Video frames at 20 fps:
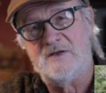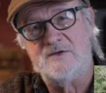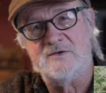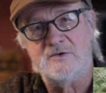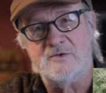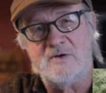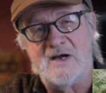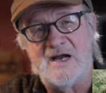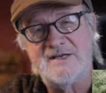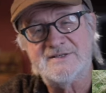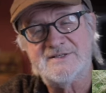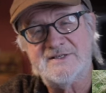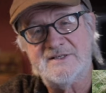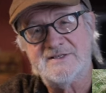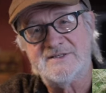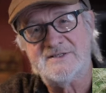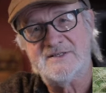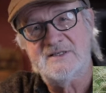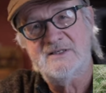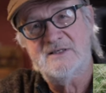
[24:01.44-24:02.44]
other
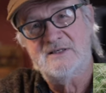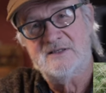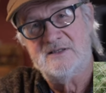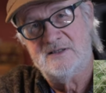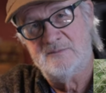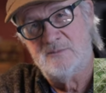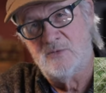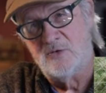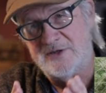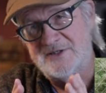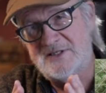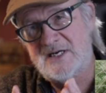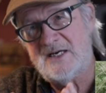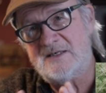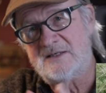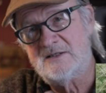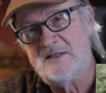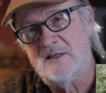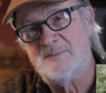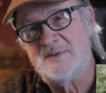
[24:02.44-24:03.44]
grasses, more
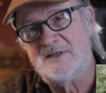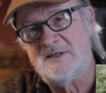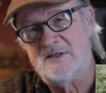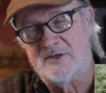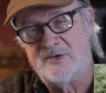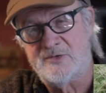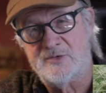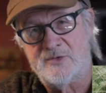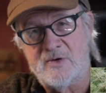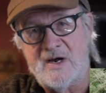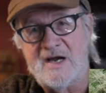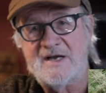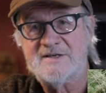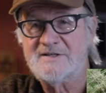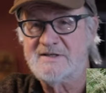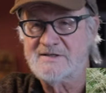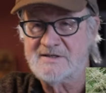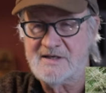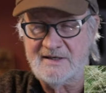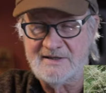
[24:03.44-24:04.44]
tight clumping
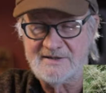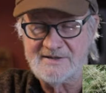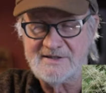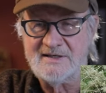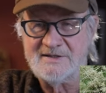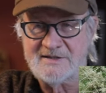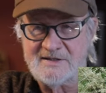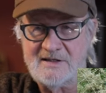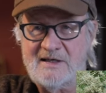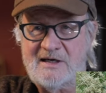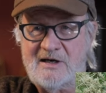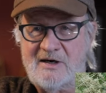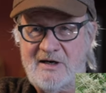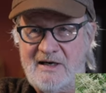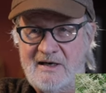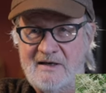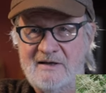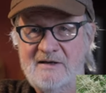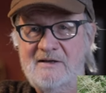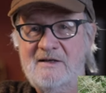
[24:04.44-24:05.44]
grasses like
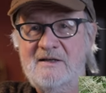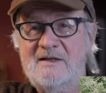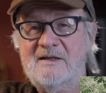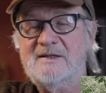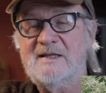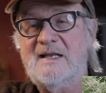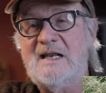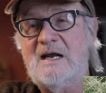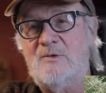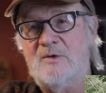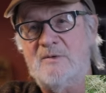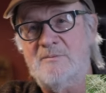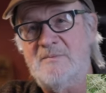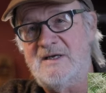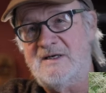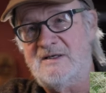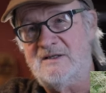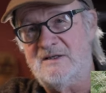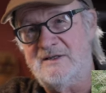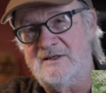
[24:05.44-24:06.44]
Sesleria, that I would
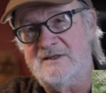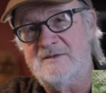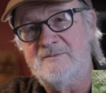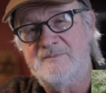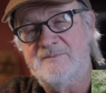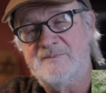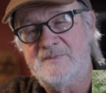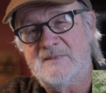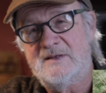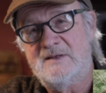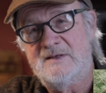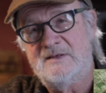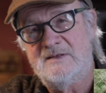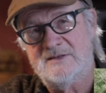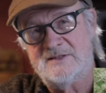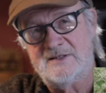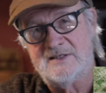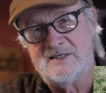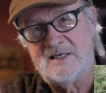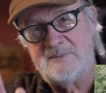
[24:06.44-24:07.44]
mingle in
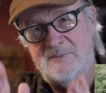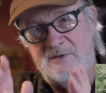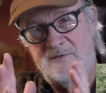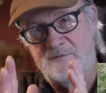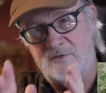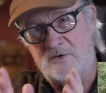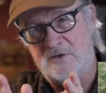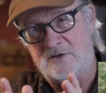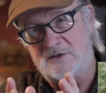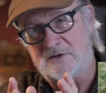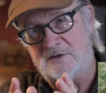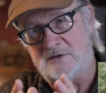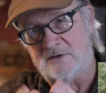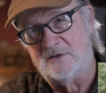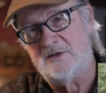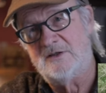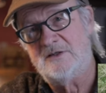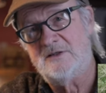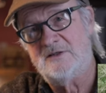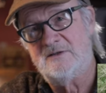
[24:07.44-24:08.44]
to keep a vertical
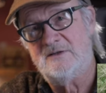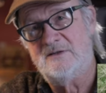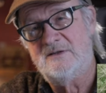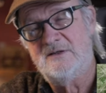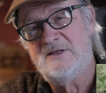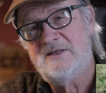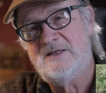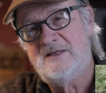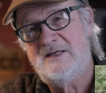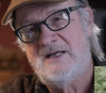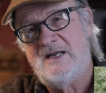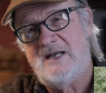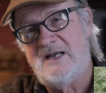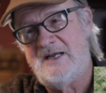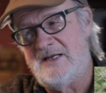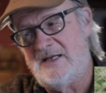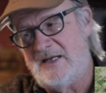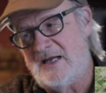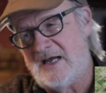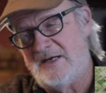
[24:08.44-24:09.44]
look.
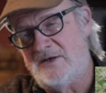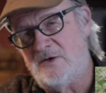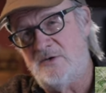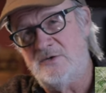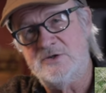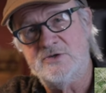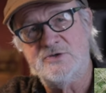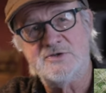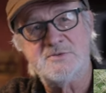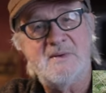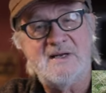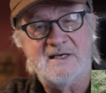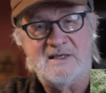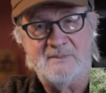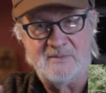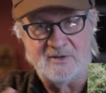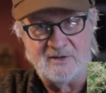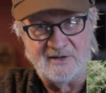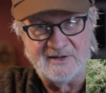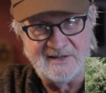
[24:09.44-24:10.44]
And it, I don't use many
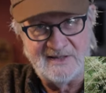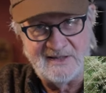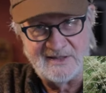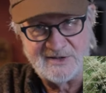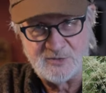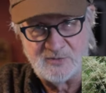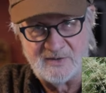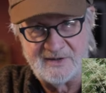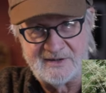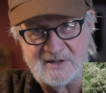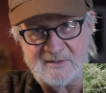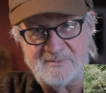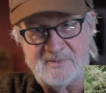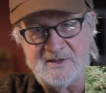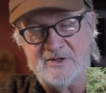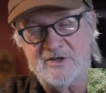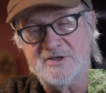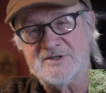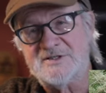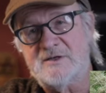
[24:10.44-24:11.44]
molinias with it
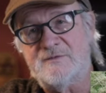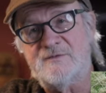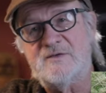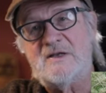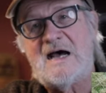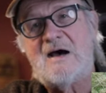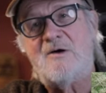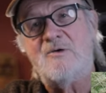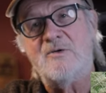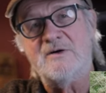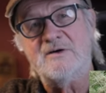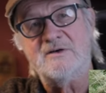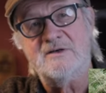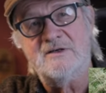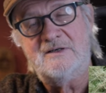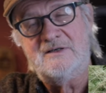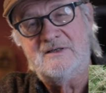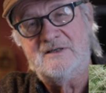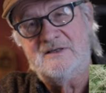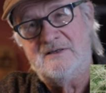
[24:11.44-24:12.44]
because the flower,
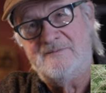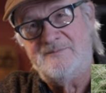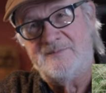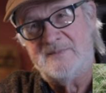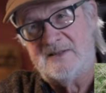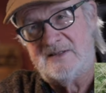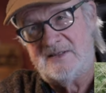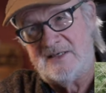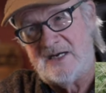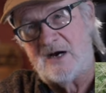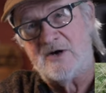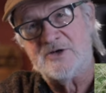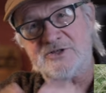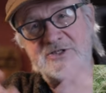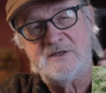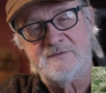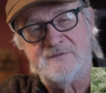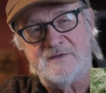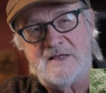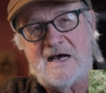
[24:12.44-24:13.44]
the
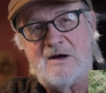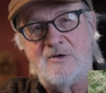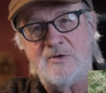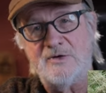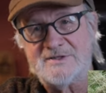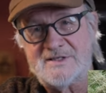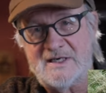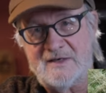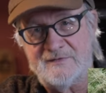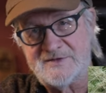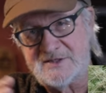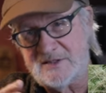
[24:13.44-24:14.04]
arching flowers have